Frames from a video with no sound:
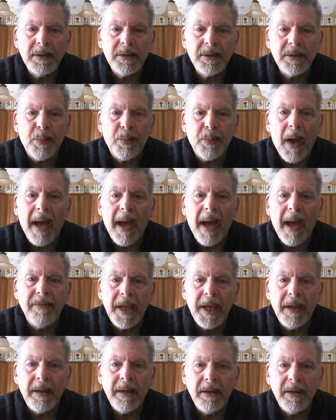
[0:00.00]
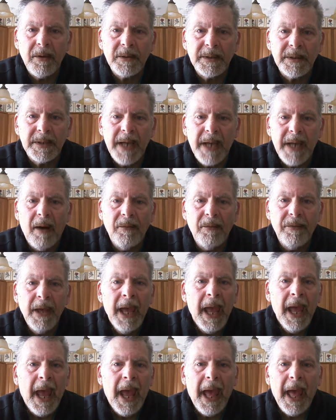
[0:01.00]
depriving of yourself
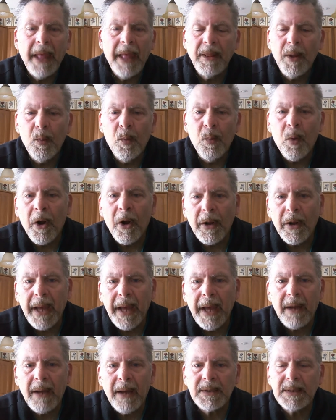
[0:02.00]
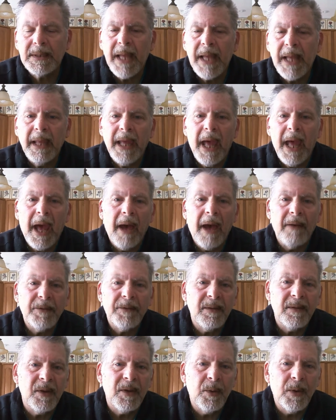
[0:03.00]
and the workouts that you have
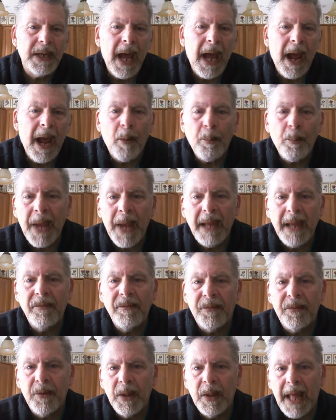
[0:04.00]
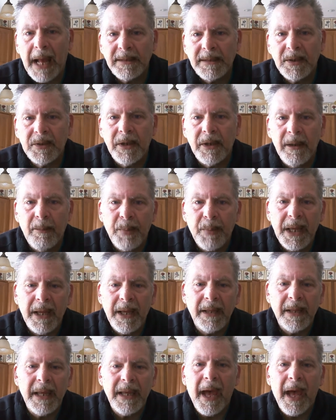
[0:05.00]
to do and how painful that's going to be,
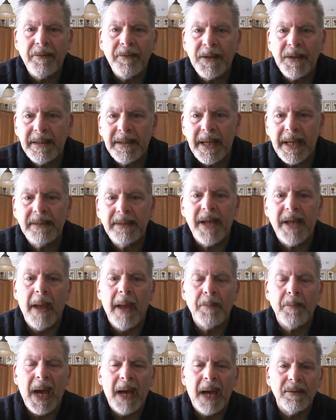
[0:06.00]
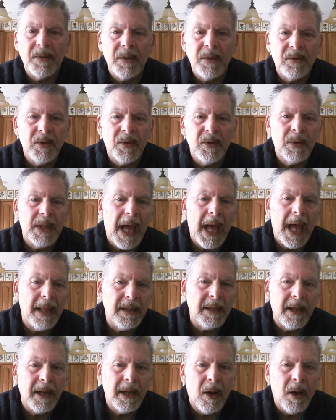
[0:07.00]
and you have to take time out to do
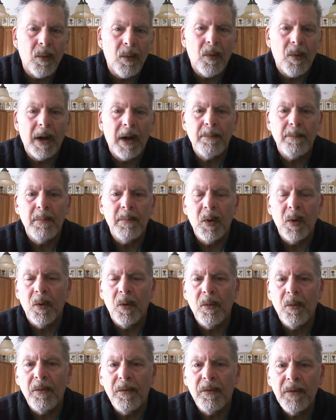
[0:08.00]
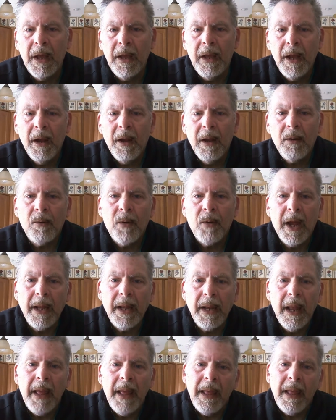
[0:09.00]
that and you don't want to move,
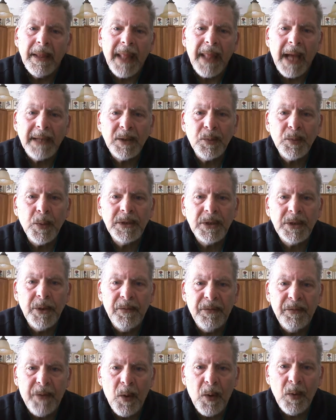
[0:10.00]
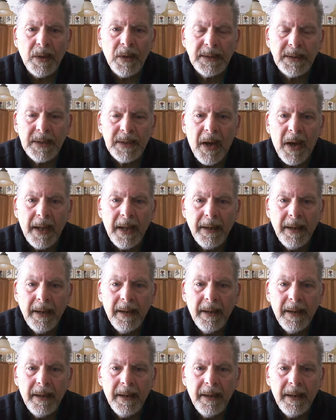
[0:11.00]
right? That's what you focus on,